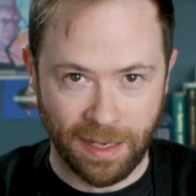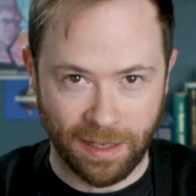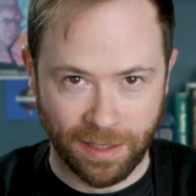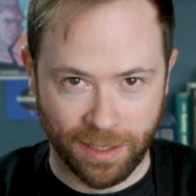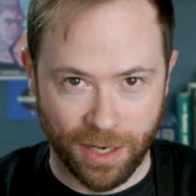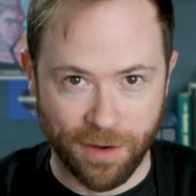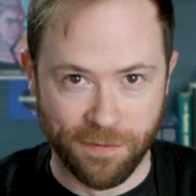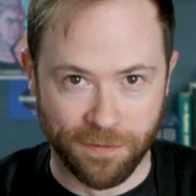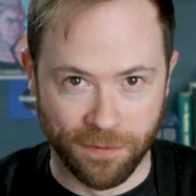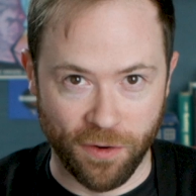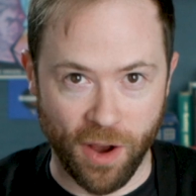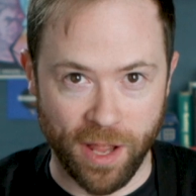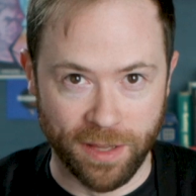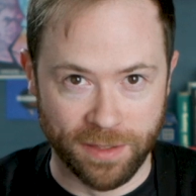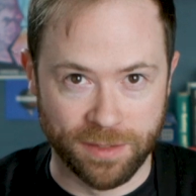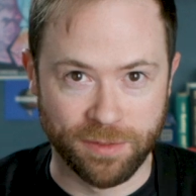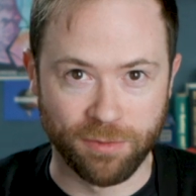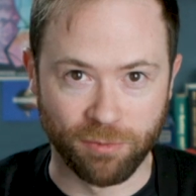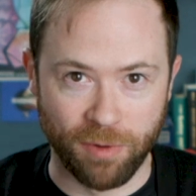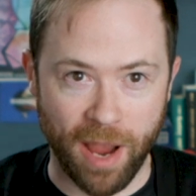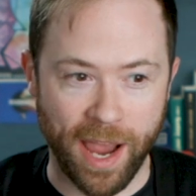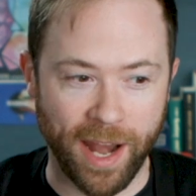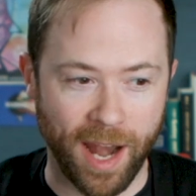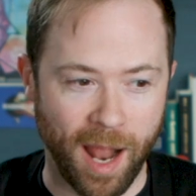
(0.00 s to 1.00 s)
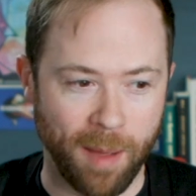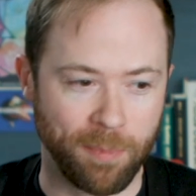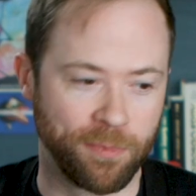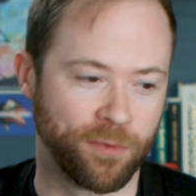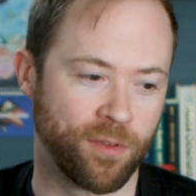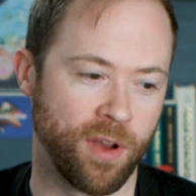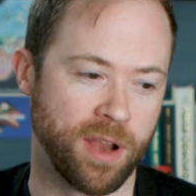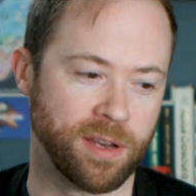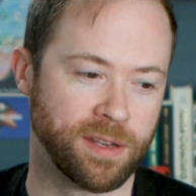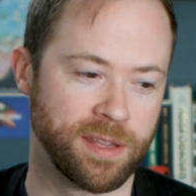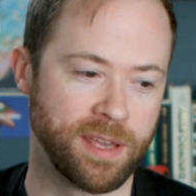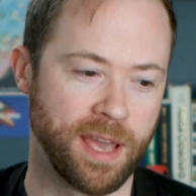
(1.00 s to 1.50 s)
confronts right up
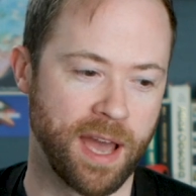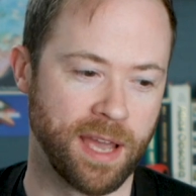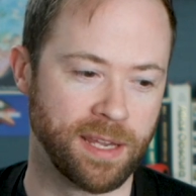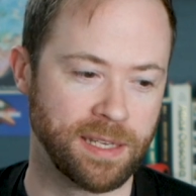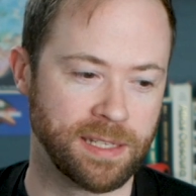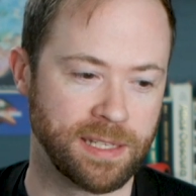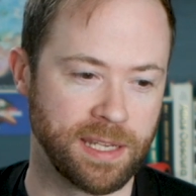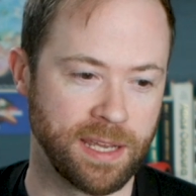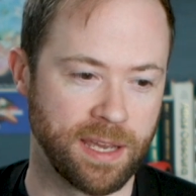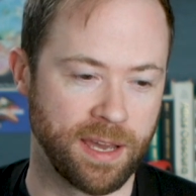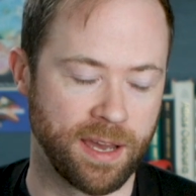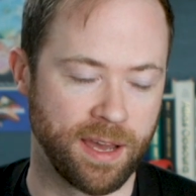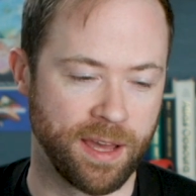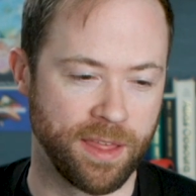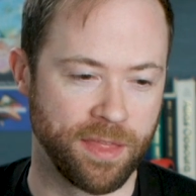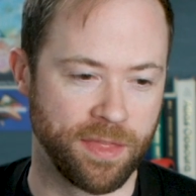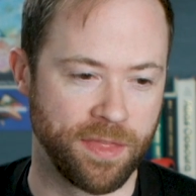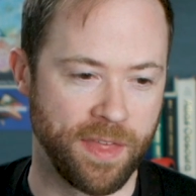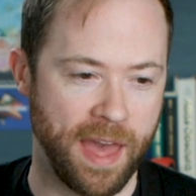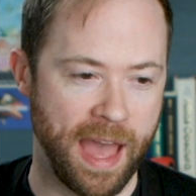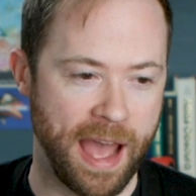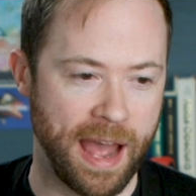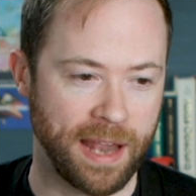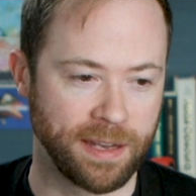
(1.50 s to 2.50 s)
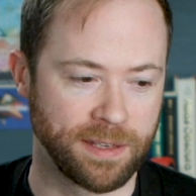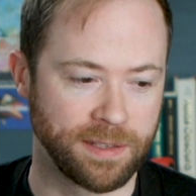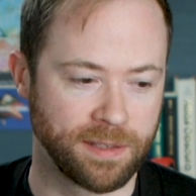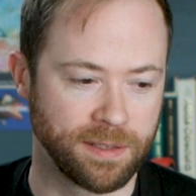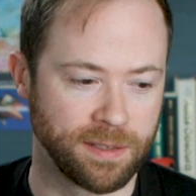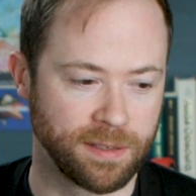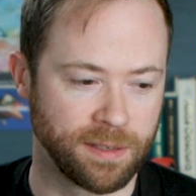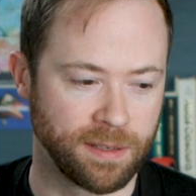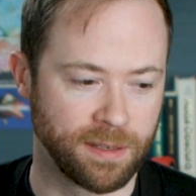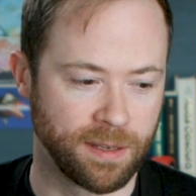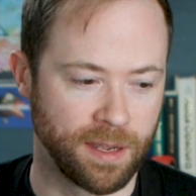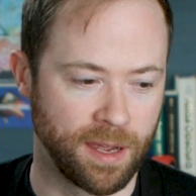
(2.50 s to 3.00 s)
front the idea that
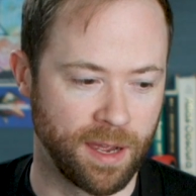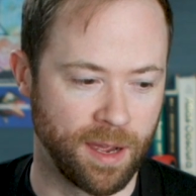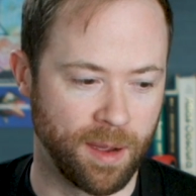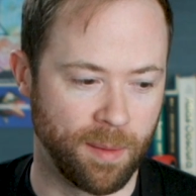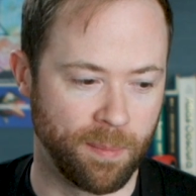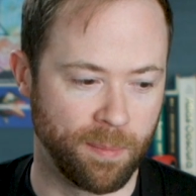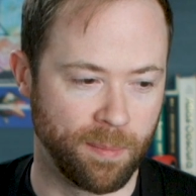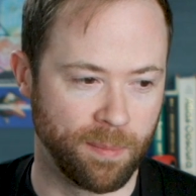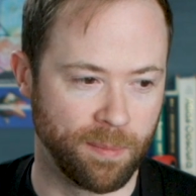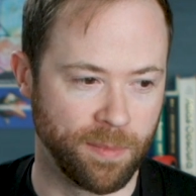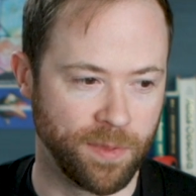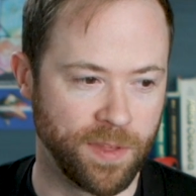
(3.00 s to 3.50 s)
um,